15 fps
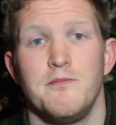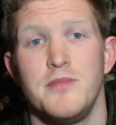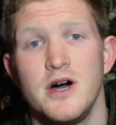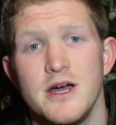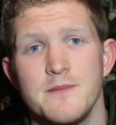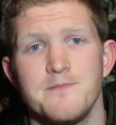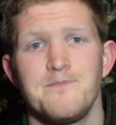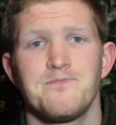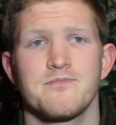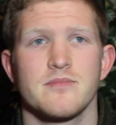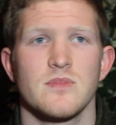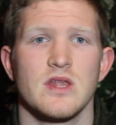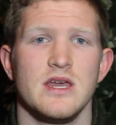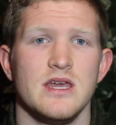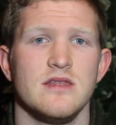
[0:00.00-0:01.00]
But
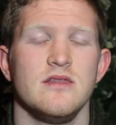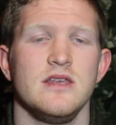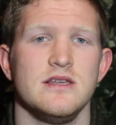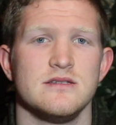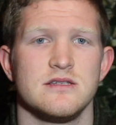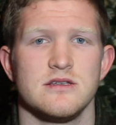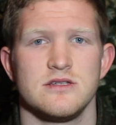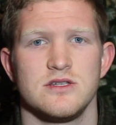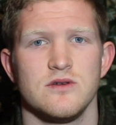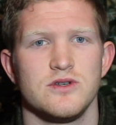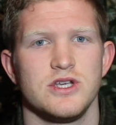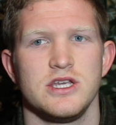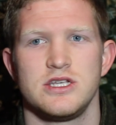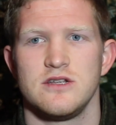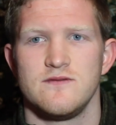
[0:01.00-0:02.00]
in these
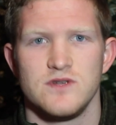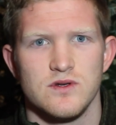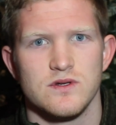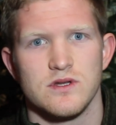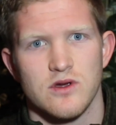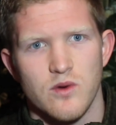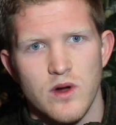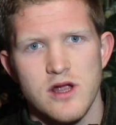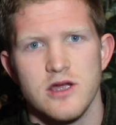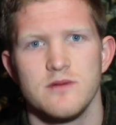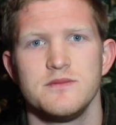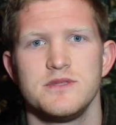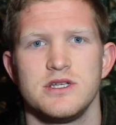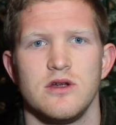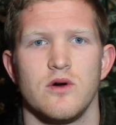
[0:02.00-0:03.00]
association of zoos and
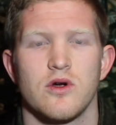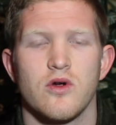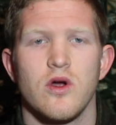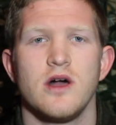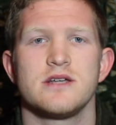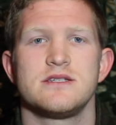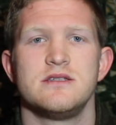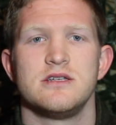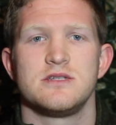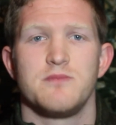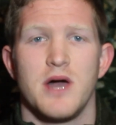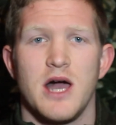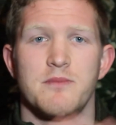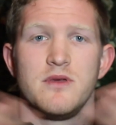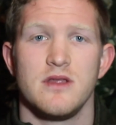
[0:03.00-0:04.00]
aquariums, across this
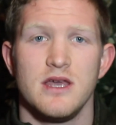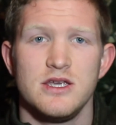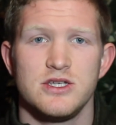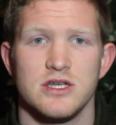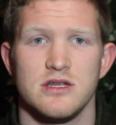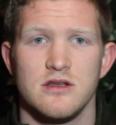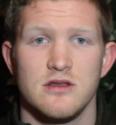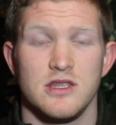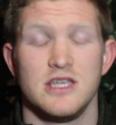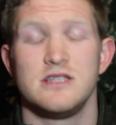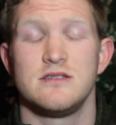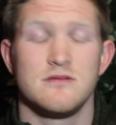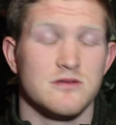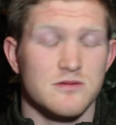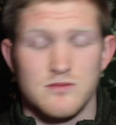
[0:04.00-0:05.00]
population,
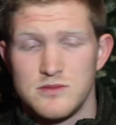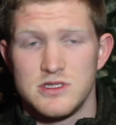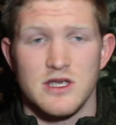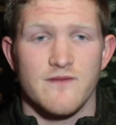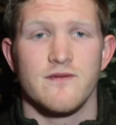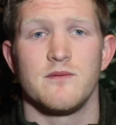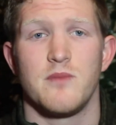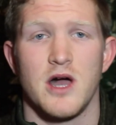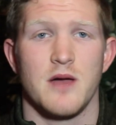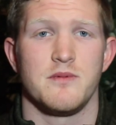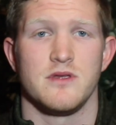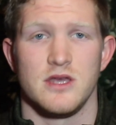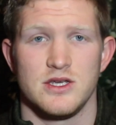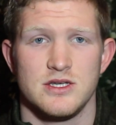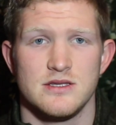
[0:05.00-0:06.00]
these different
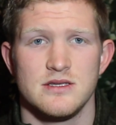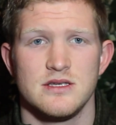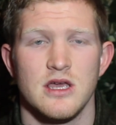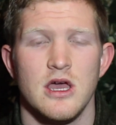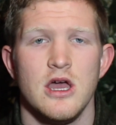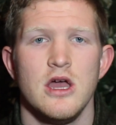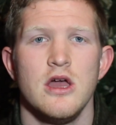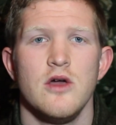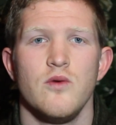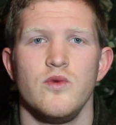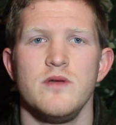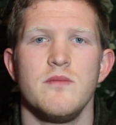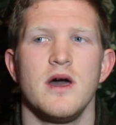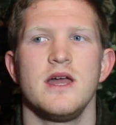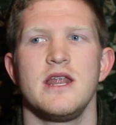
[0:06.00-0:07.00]
populations,
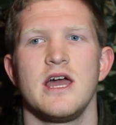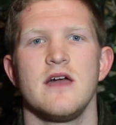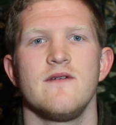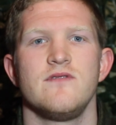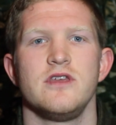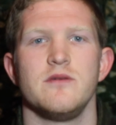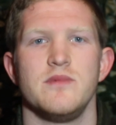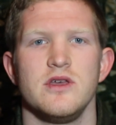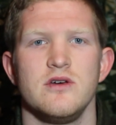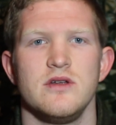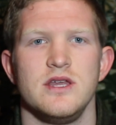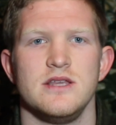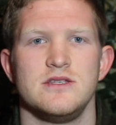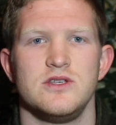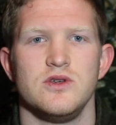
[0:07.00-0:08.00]
we might have the
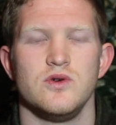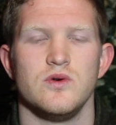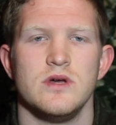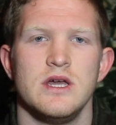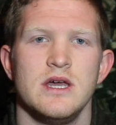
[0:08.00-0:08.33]
ability to